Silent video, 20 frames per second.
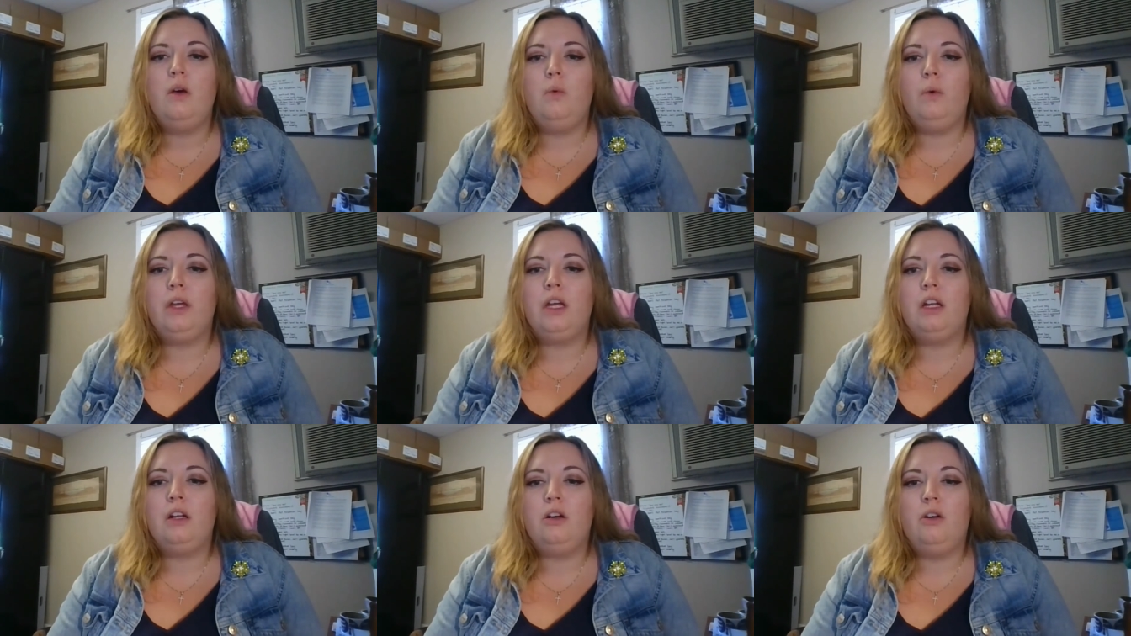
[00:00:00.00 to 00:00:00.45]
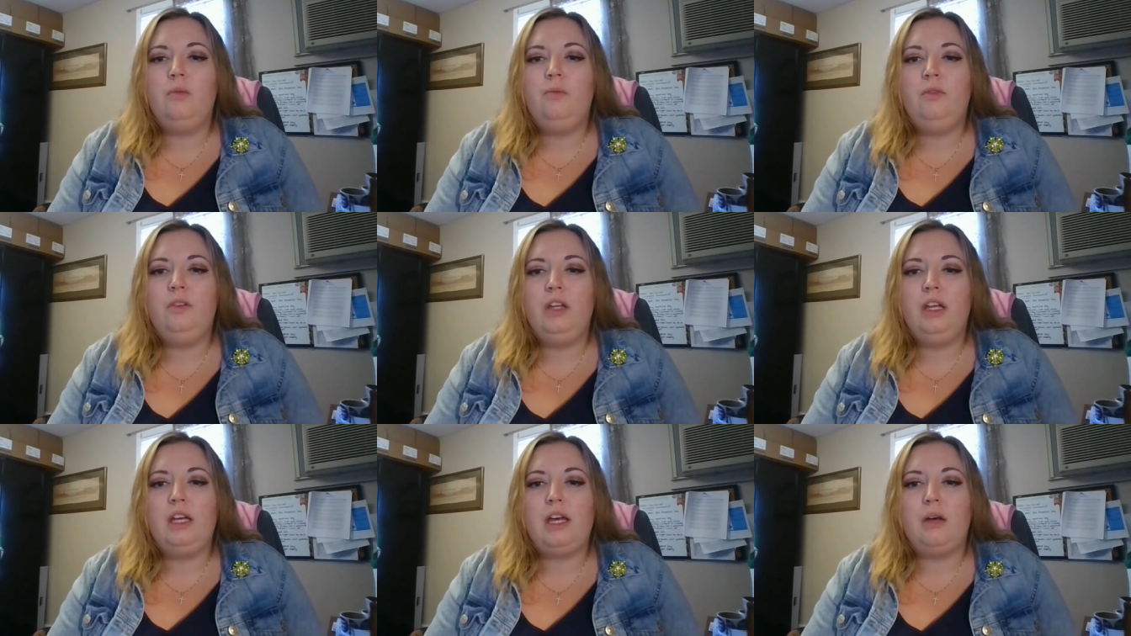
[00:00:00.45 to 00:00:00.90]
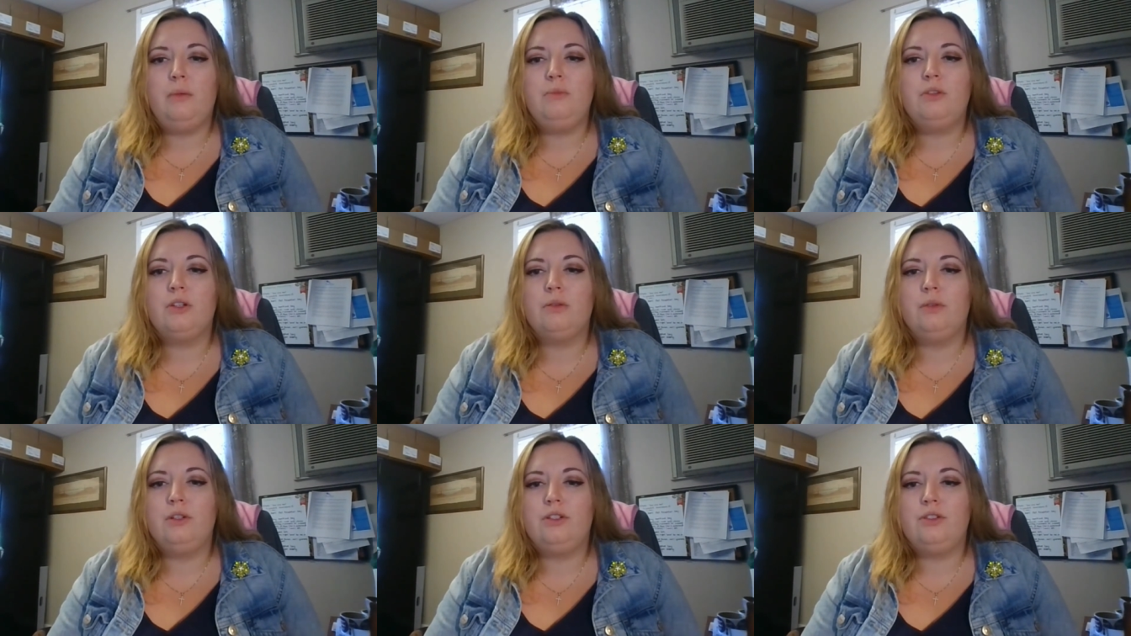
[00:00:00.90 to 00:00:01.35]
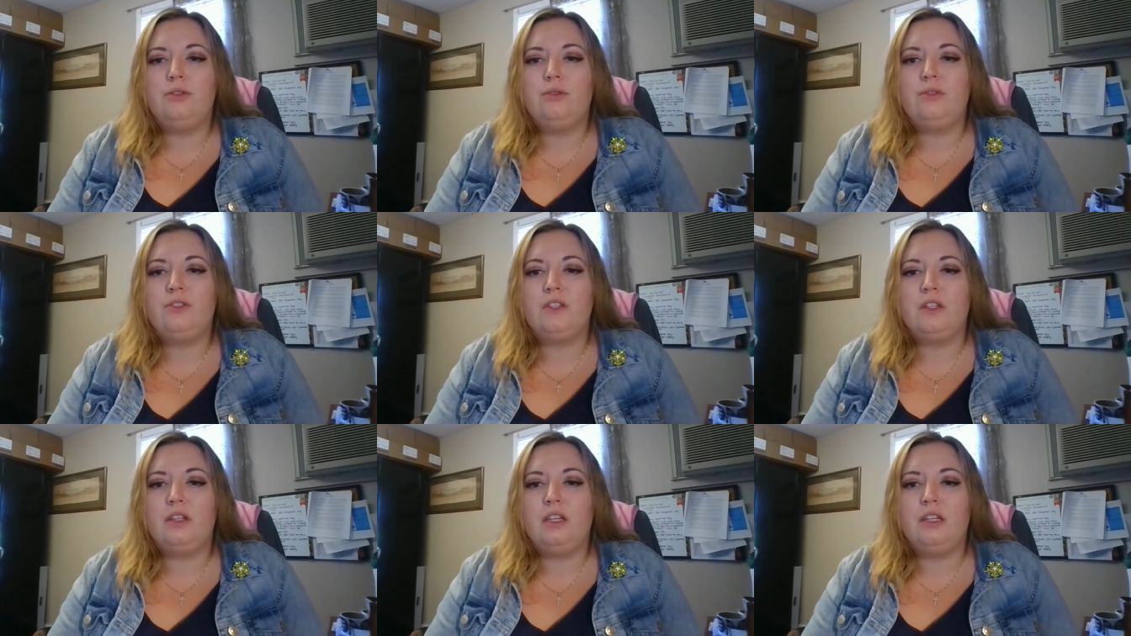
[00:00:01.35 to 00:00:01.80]
we can hopefully help to
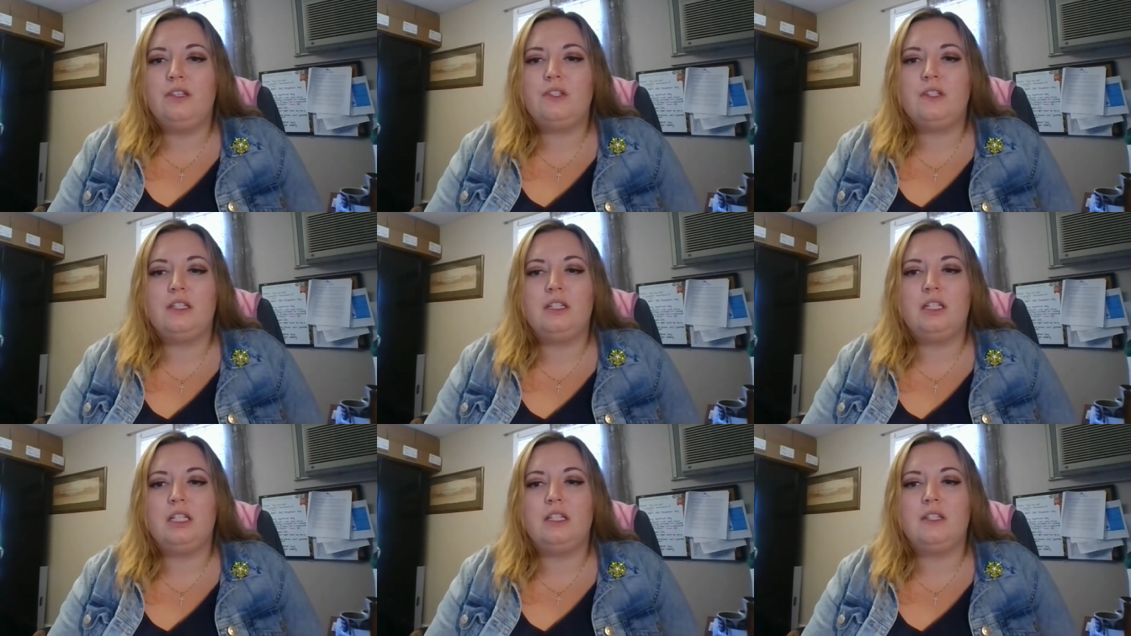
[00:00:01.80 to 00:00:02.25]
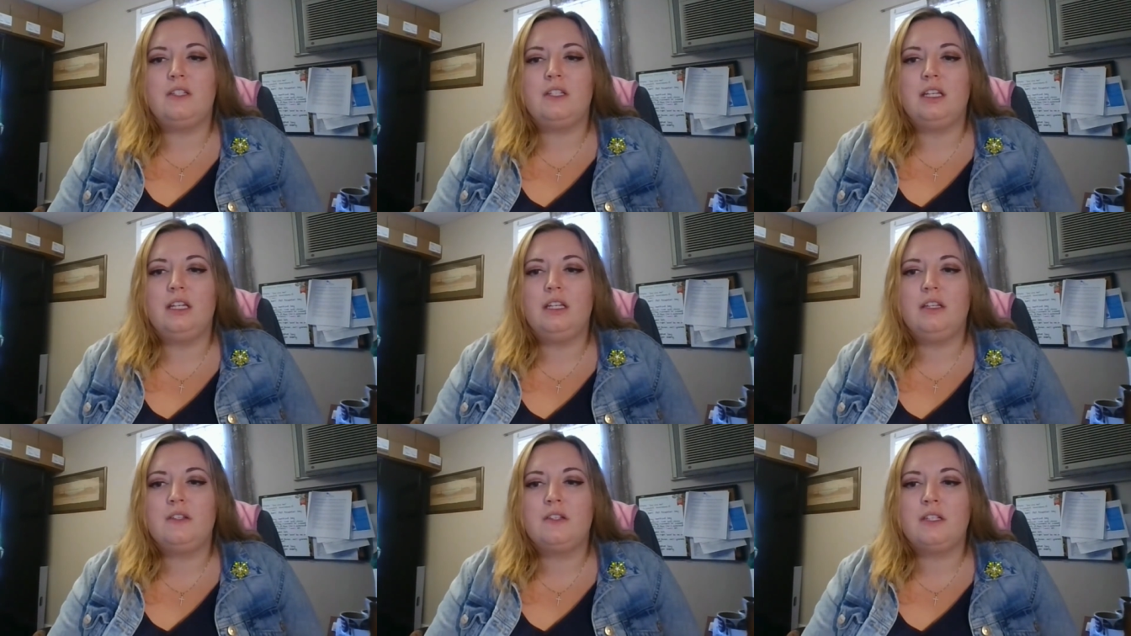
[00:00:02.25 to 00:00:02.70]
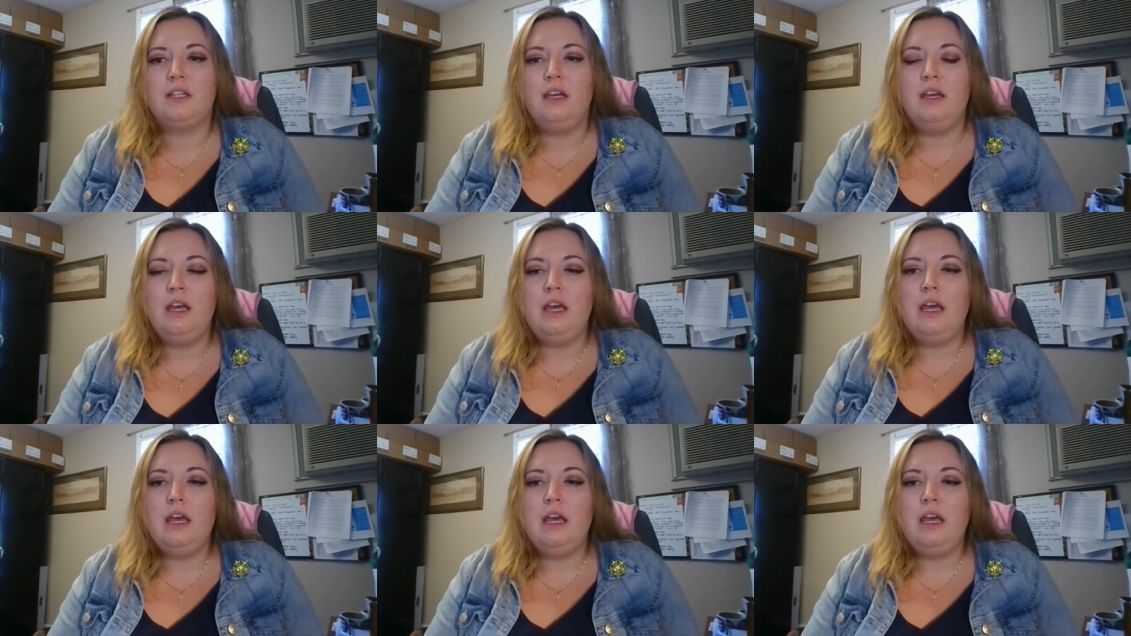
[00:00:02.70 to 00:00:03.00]
reduce these statistics.